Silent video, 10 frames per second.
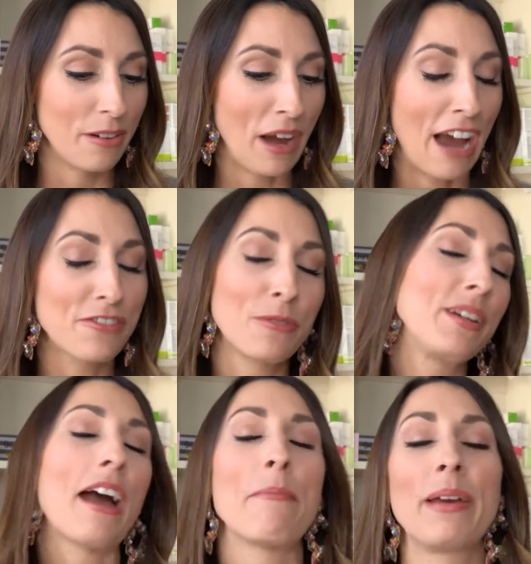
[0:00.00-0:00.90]
after
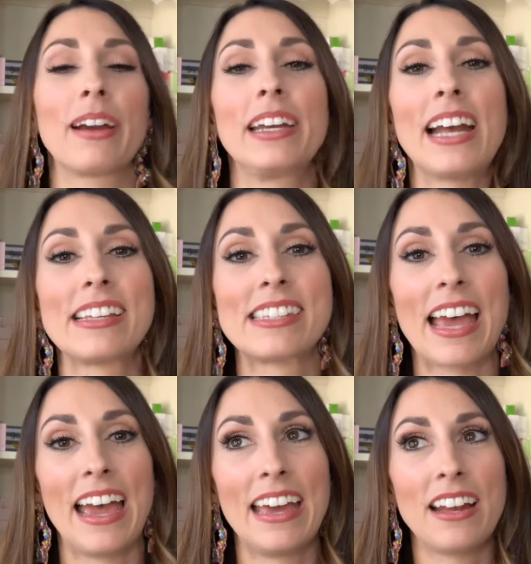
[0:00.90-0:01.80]
we got married, I
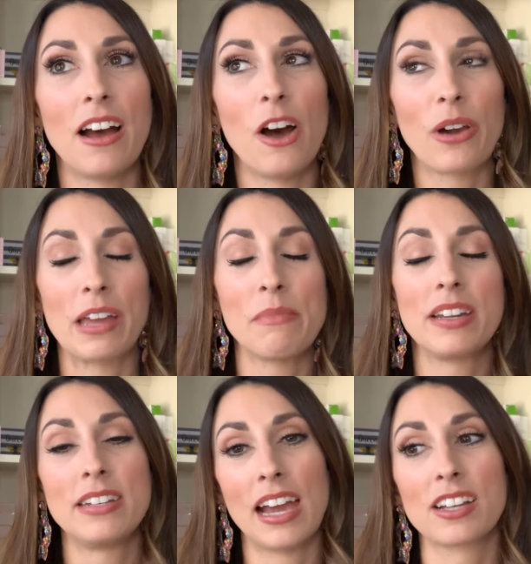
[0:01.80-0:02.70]
said, okay,
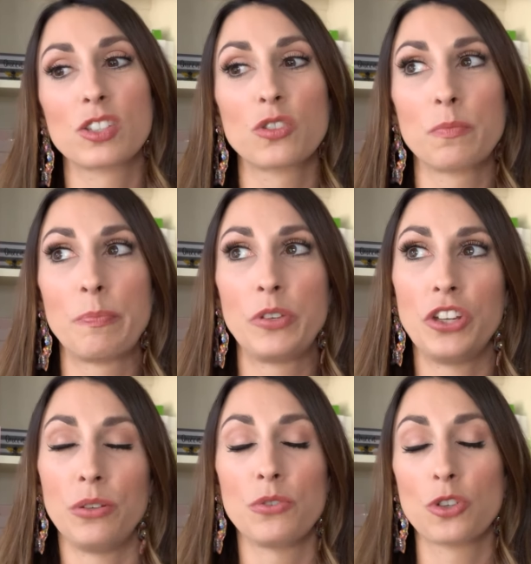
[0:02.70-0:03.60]
my next
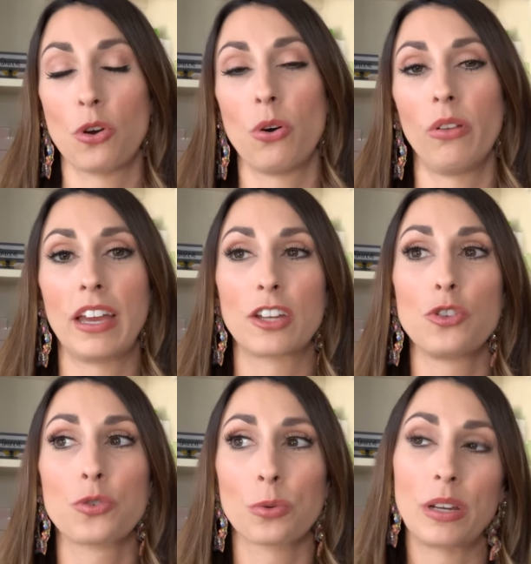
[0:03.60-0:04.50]
huge goal,
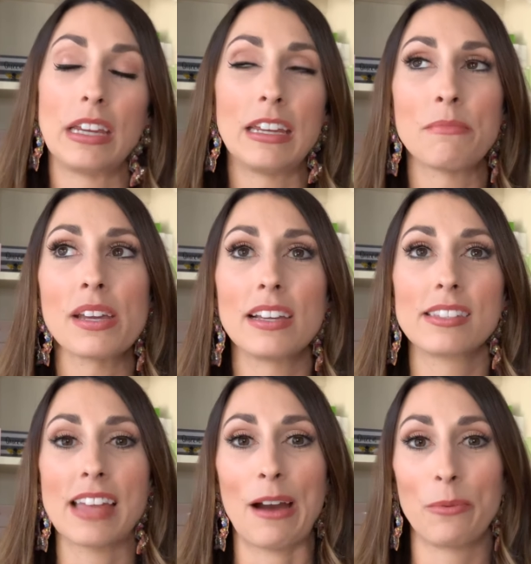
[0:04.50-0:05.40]
like dream,
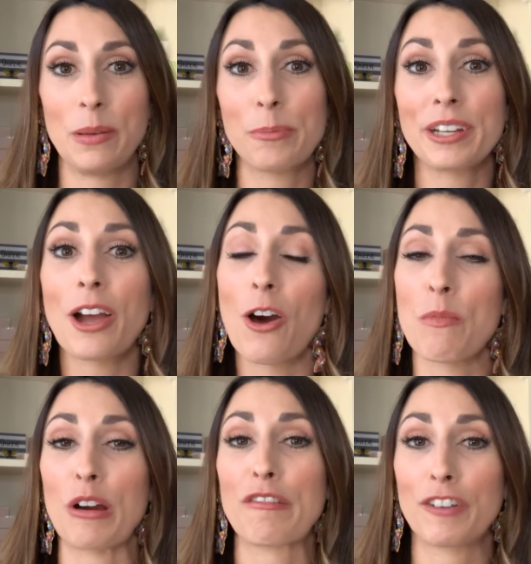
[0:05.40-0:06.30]
is that we bring
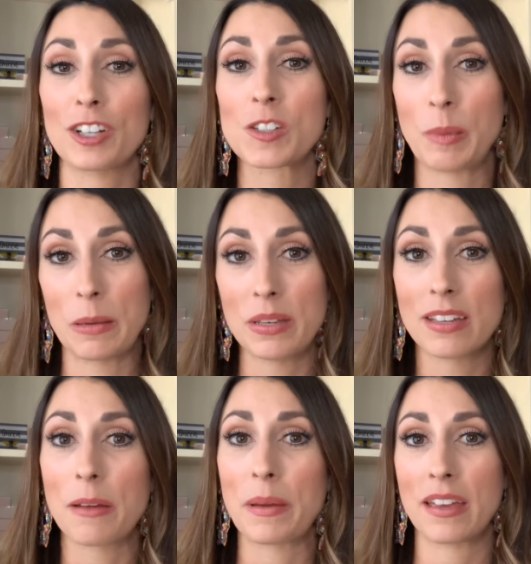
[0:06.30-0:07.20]
home our first baby
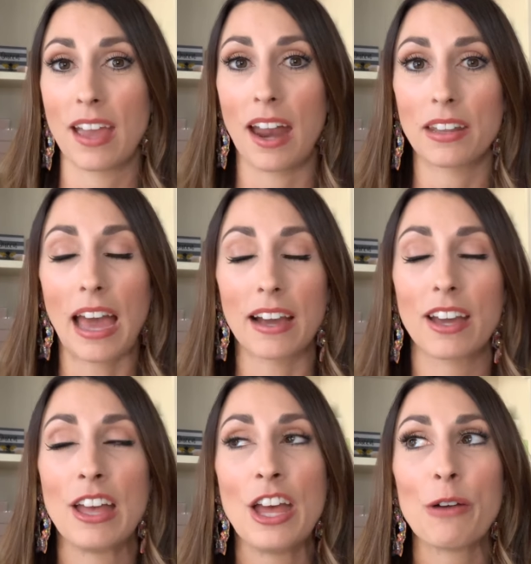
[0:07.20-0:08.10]
in a pink
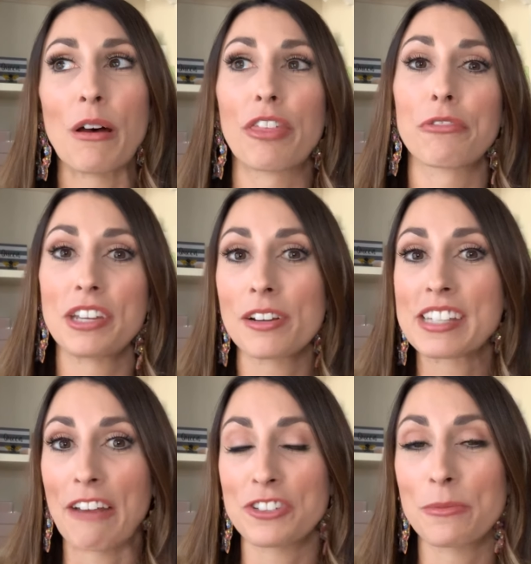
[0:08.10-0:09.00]
Cadillac. Well, 3
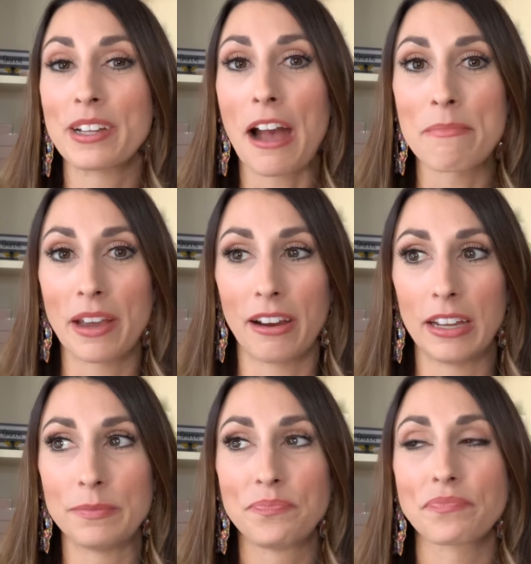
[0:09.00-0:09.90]
years after we got
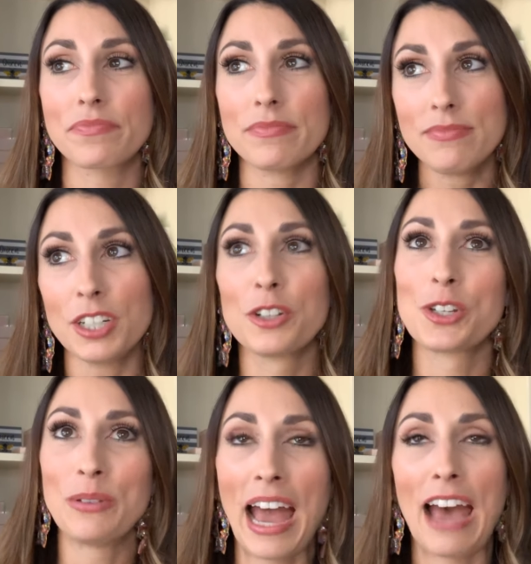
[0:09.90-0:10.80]
married, or
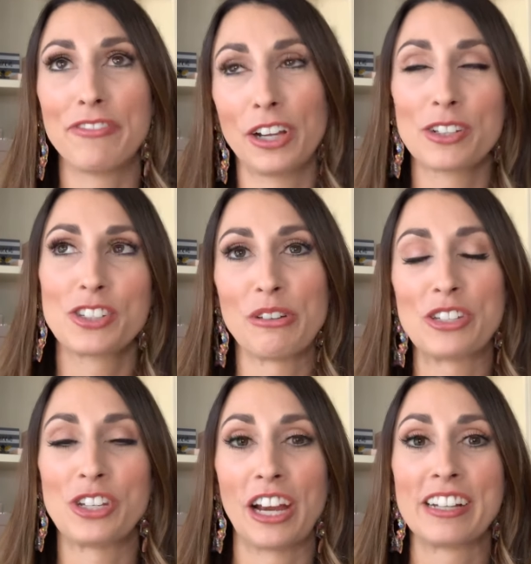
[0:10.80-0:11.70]
2.5 years,
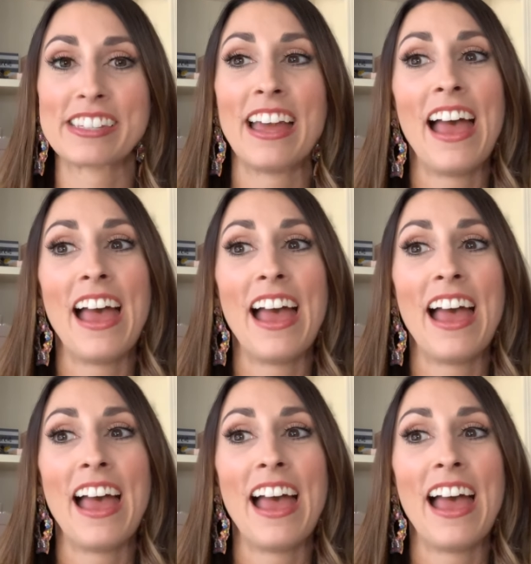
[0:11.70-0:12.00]
2-ish years,